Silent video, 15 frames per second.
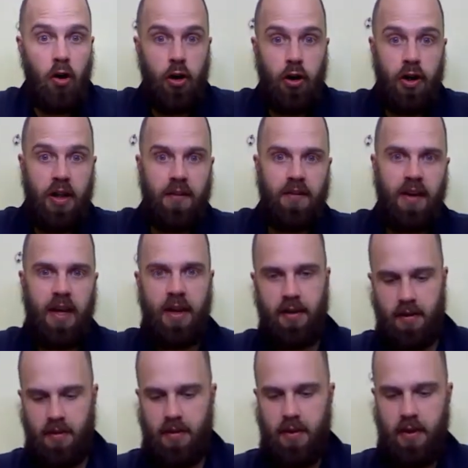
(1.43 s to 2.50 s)
Good evening.
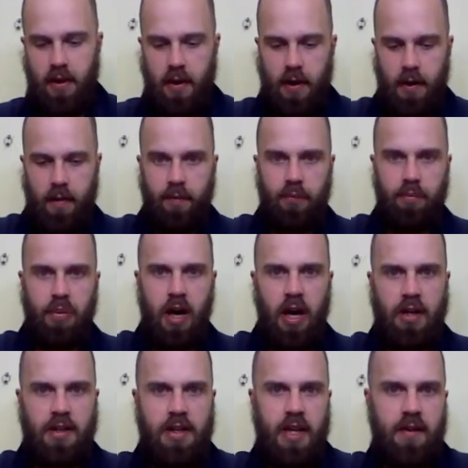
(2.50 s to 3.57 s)

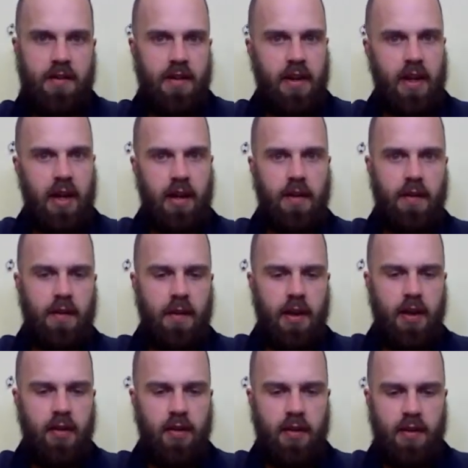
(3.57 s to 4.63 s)
Pod test again
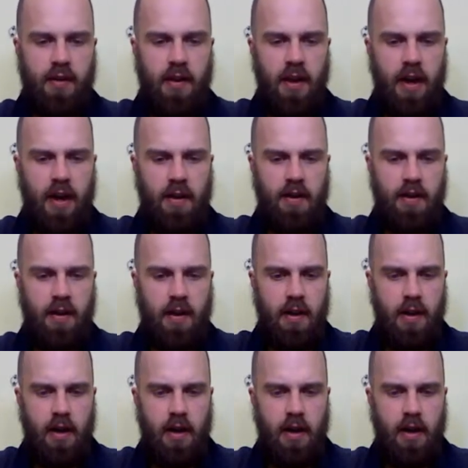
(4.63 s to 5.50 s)
here tonight.